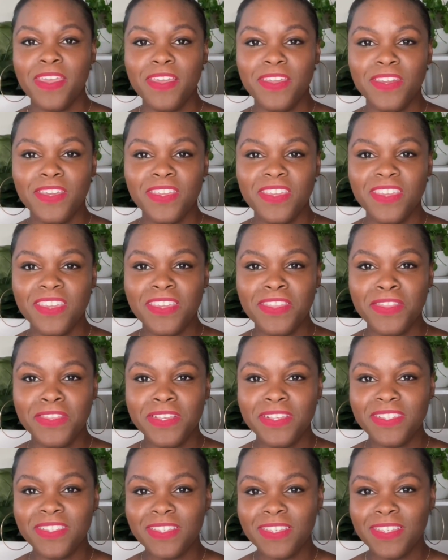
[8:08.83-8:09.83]
And again,
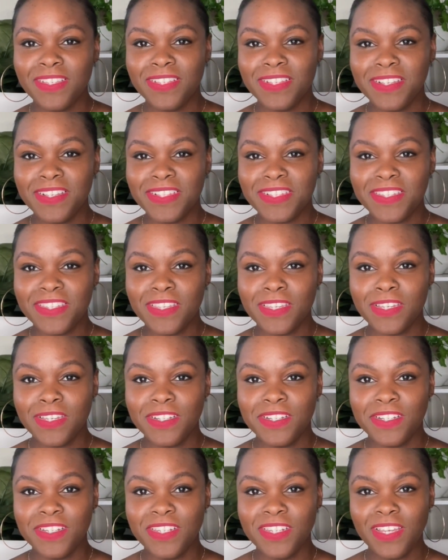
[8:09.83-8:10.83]
this is
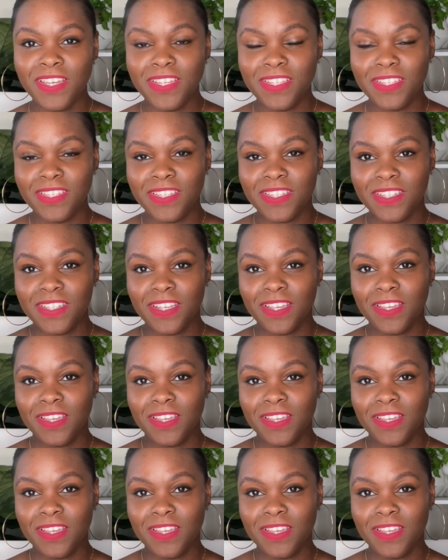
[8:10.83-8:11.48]
the Jes